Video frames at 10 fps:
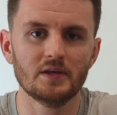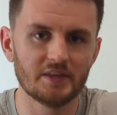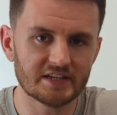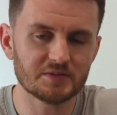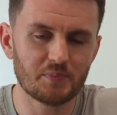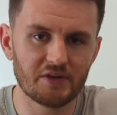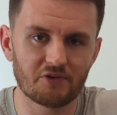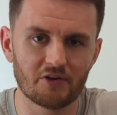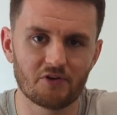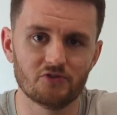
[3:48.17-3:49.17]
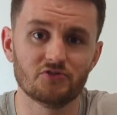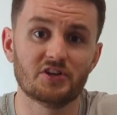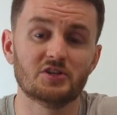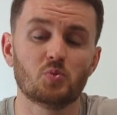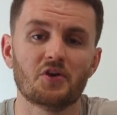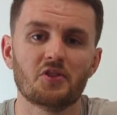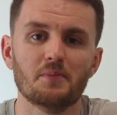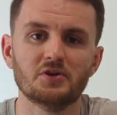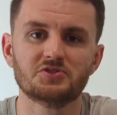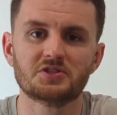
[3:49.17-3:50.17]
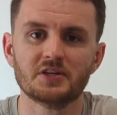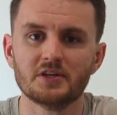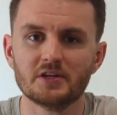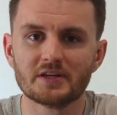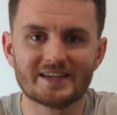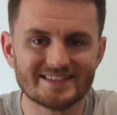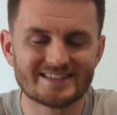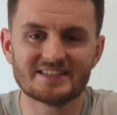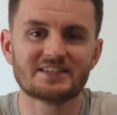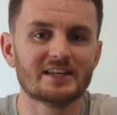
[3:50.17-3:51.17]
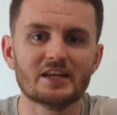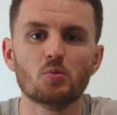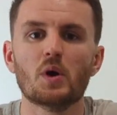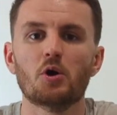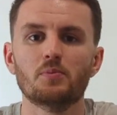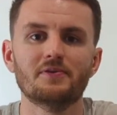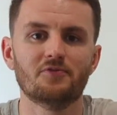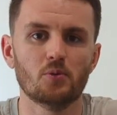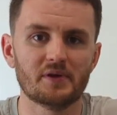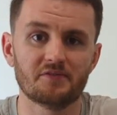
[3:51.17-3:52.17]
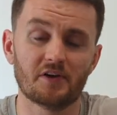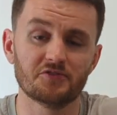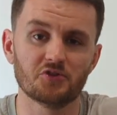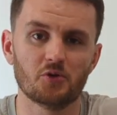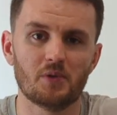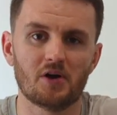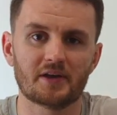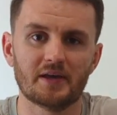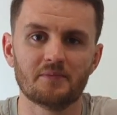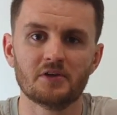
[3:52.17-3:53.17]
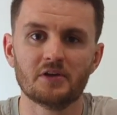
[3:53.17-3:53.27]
The S&P 500 is one of the most consistently well-performing funds on the market,